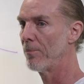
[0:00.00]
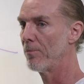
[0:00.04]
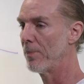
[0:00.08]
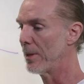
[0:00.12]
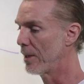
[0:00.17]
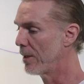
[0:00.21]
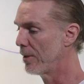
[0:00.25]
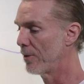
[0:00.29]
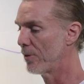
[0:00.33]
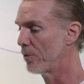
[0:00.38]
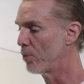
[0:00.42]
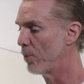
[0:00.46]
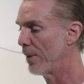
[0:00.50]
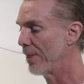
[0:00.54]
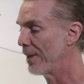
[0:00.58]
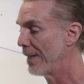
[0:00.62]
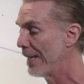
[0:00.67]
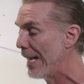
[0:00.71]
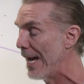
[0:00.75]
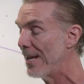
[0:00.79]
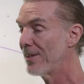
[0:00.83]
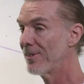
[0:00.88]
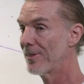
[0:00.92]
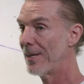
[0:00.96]
because with
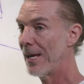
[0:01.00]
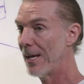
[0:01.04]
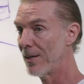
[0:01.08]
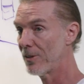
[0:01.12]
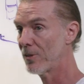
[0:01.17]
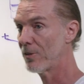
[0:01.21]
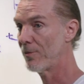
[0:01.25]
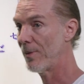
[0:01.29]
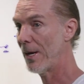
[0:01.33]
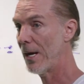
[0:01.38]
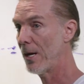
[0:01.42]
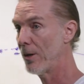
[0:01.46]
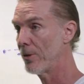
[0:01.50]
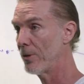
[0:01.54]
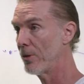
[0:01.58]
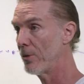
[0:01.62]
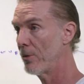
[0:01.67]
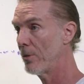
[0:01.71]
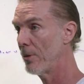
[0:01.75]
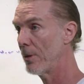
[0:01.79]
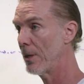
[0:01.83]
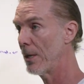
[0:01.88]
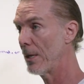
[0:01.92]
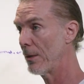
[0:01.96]
less S
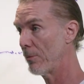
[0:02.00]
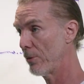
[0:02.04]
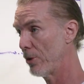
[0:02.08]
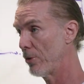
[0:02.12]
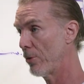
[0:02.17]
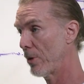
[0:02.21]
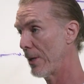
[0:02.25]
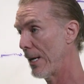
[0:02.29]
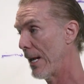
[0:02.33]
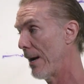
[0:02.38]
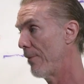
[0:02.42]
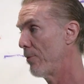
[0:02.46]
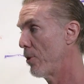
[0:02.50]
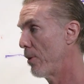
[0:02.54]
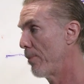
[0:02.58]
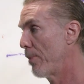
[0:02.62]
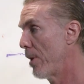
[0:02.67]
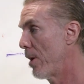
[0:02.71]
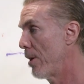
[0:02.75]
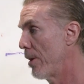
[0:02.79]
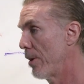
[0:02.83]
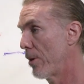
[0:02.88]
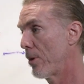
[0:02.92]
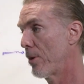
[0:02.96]
value, you can have your
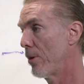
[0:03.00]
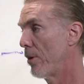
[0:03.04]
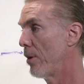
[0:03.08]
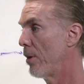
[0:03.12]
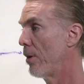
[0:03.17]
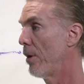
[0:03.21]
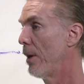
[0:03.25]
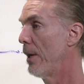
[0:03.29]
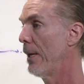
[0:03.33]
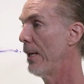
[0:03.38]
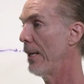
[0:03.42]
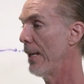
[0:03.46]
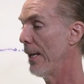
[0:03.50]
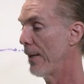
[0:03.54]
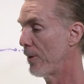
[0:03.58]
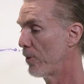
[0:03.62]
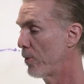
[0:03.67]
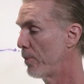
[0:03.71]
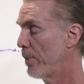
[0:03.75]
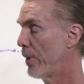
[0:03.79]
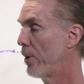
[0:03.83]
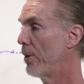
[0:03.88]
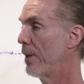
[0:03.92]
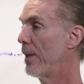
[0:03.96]
particle
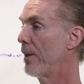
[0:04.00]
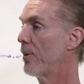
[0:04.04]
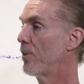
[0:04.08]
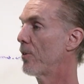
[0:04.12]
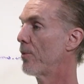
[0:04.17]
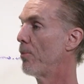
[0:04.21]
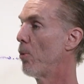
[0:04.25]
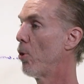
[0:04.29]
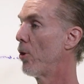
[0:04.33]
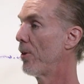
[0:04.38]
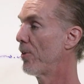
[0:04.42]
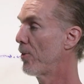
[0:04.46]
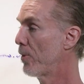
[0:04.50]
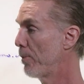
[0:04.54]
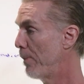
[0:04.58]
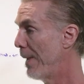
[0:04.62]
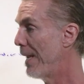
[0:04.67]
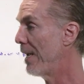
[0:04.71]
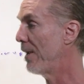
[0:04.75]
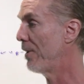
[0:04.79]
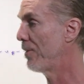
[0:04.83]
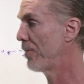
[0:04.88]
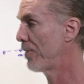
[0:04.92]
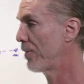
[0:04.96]
experience more
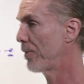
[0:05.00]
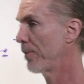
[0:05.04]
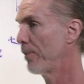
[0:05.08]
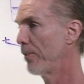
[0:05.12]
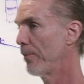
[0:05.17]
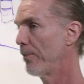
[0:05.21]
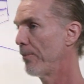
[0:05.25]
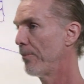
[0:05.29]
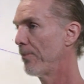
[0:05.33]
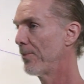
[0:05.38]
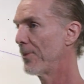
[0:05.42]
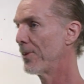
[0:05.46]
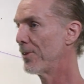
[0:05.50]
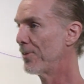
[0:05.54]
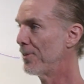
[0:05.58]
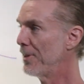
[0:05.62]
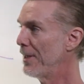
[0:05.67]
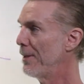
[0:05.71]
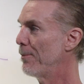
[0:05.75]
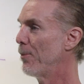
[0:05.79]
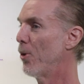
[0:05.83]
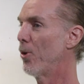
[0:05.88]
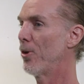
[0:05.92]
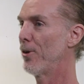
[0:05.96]
space,
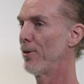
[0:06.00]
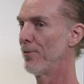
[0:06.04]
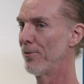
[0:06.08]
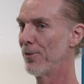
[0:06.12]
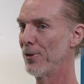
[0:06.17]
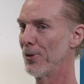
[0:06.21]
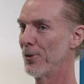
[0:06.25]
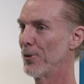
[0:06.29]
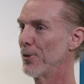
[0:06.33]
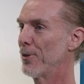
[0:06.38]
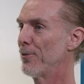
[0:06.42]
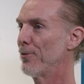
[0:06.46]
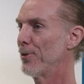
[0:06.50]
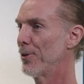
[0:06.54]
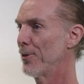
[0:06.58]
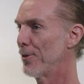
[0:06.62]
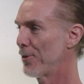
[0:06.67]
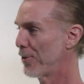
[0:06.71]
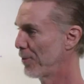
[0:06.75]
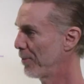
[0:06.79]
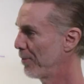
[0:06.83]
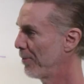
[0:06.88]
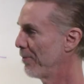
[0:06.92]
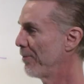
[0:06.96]
see more of the
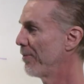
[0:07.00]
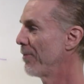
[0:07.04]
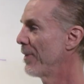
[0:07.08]
universe.